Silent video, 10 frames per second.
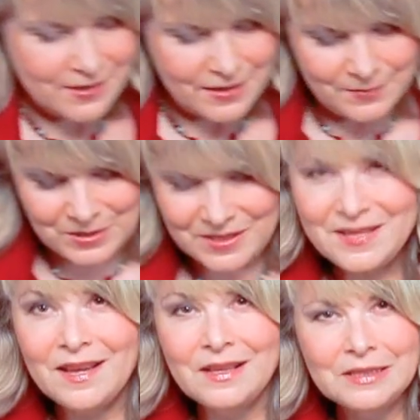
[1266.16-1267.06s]
I'm going to
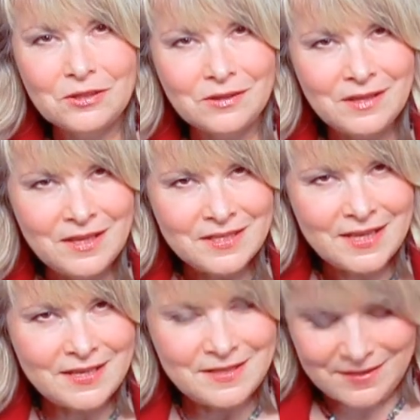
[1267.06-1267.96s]
take a little
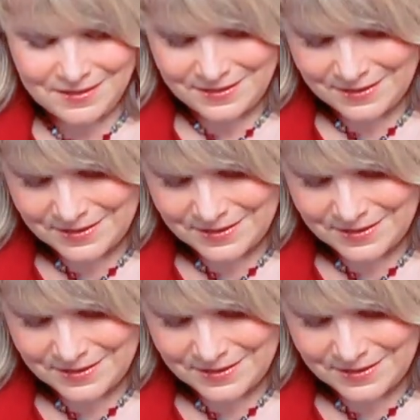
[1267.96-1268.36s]
taste of this